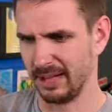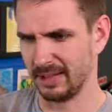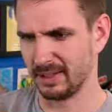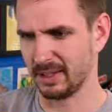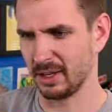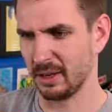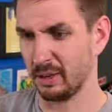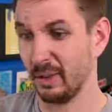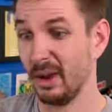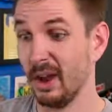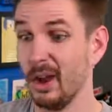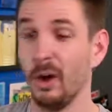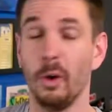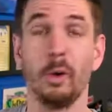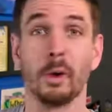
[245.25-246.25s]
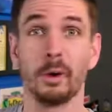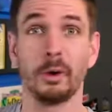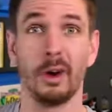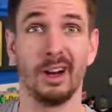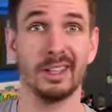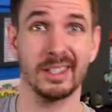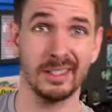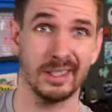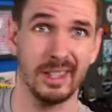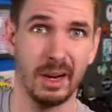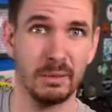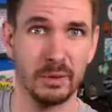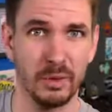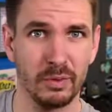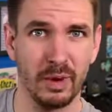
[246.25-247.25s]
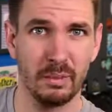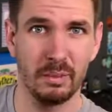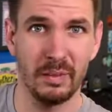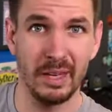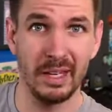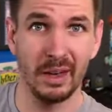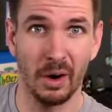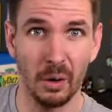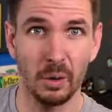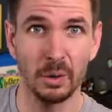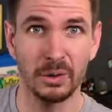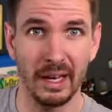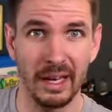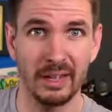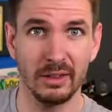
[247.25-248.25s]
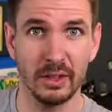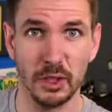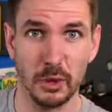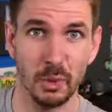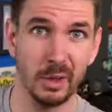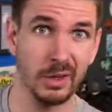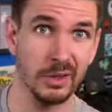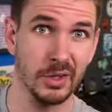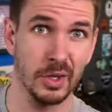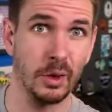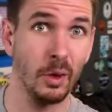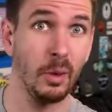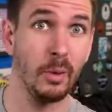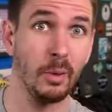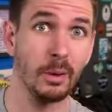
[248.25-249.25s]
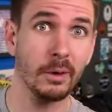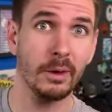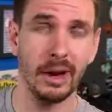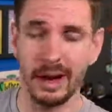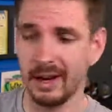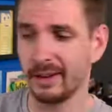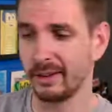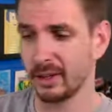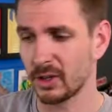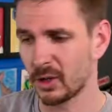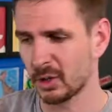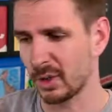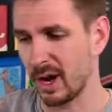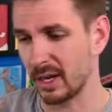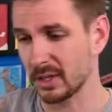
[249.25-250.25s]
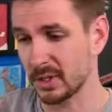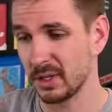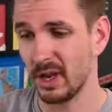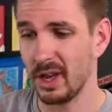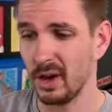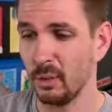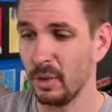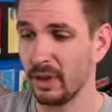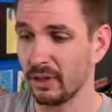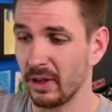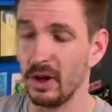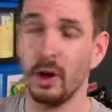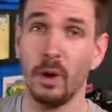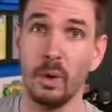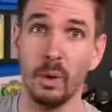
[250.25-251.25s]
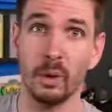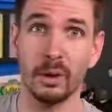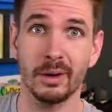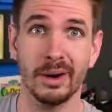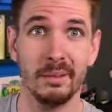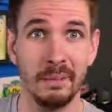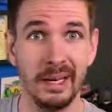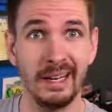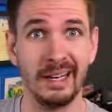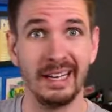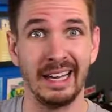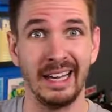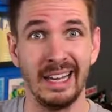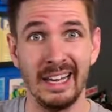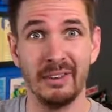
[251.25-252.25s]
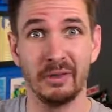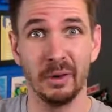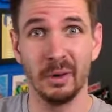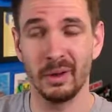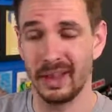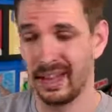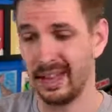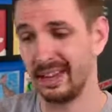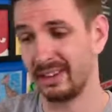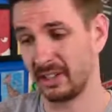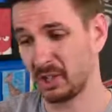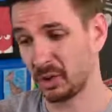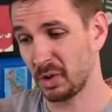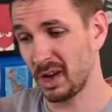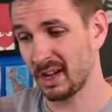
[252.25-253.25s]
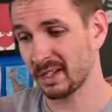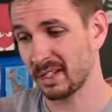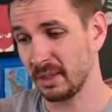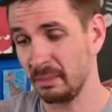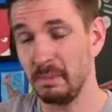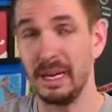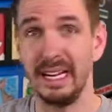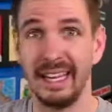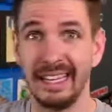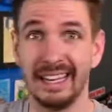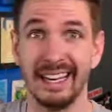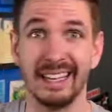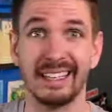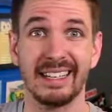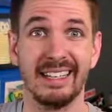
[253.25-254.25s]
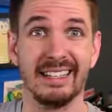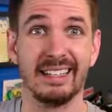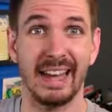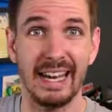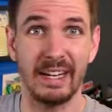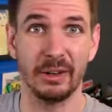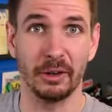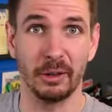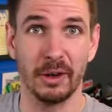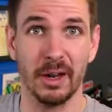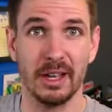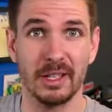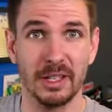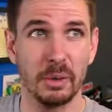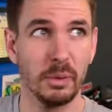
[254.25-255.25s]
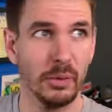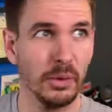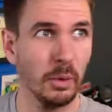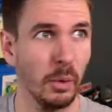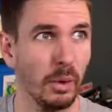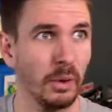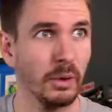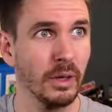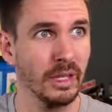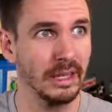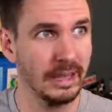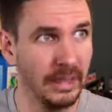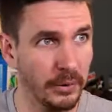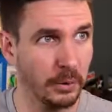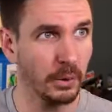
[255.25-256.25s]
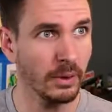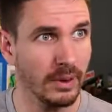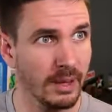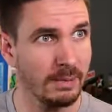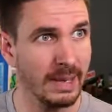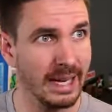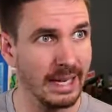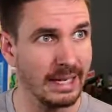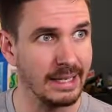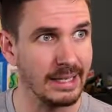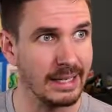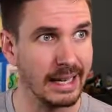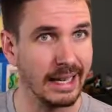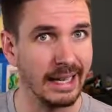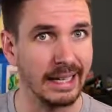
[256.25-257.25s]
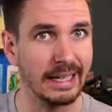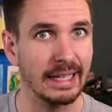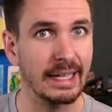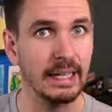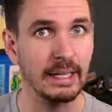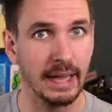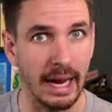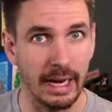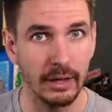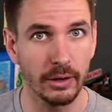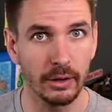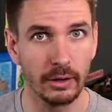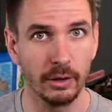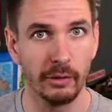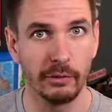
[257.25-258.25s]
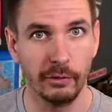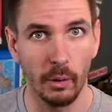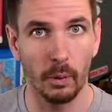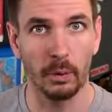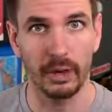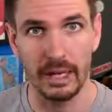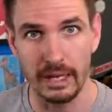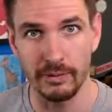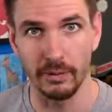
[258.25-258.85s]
Okay, so Horcrux comes from the Old English words hor and crux, with hor meaning evil and crux meaning container. So the word literally means container for